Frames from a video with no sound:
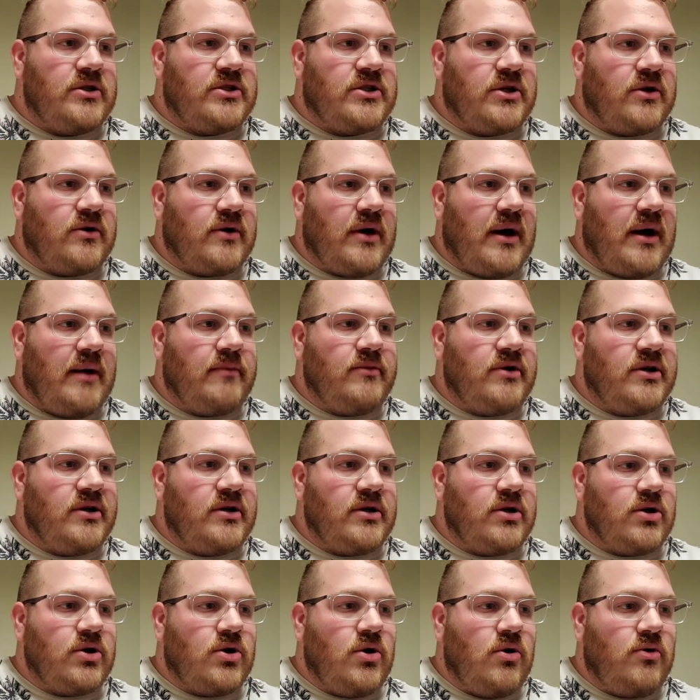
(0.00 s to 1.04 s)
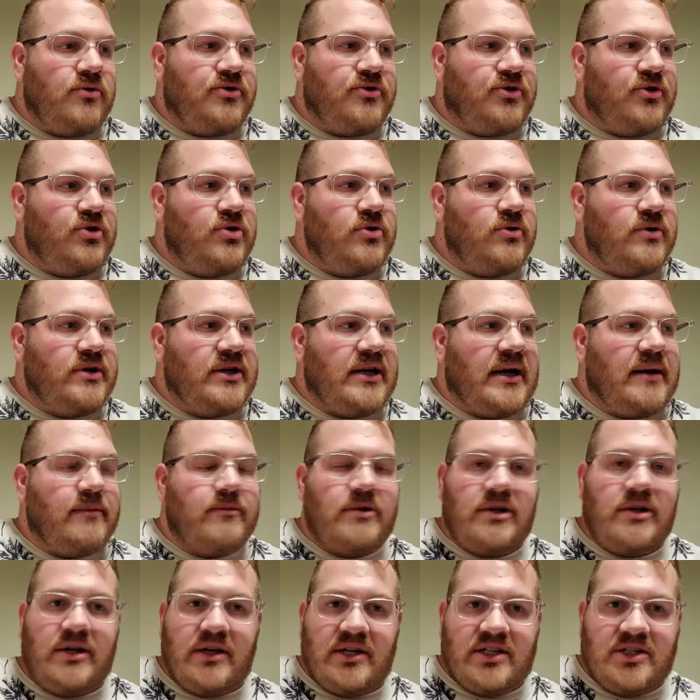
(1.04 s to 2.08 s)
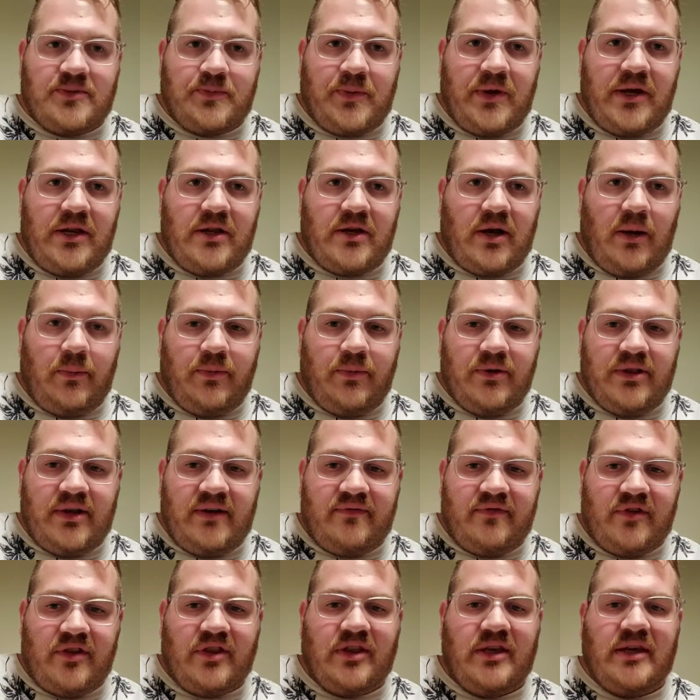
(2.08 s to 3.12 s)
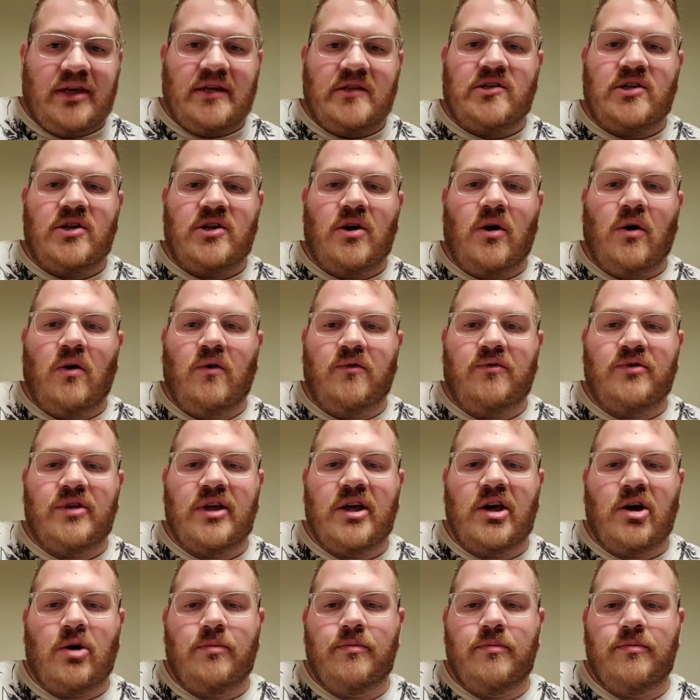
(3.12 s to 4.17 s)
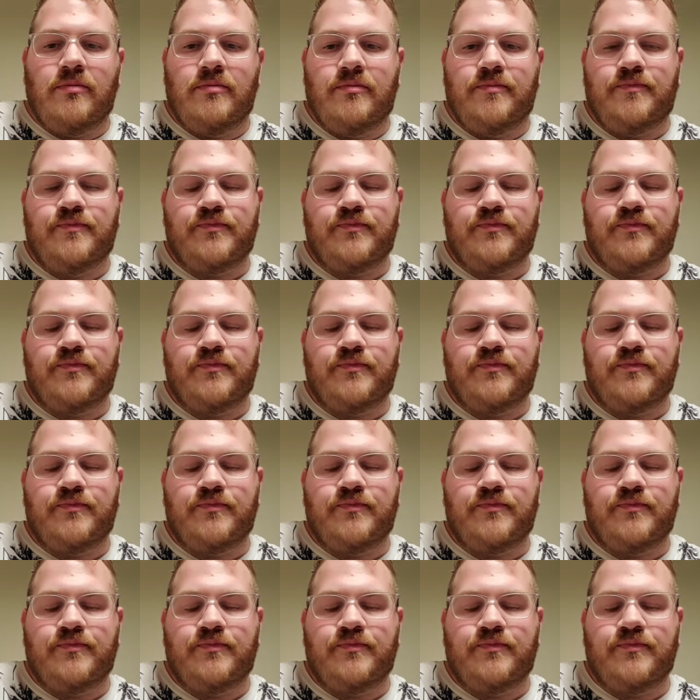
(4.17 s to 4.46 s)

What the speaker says: So I'm going to go through and I'm going to explain a couple different things to hopefully help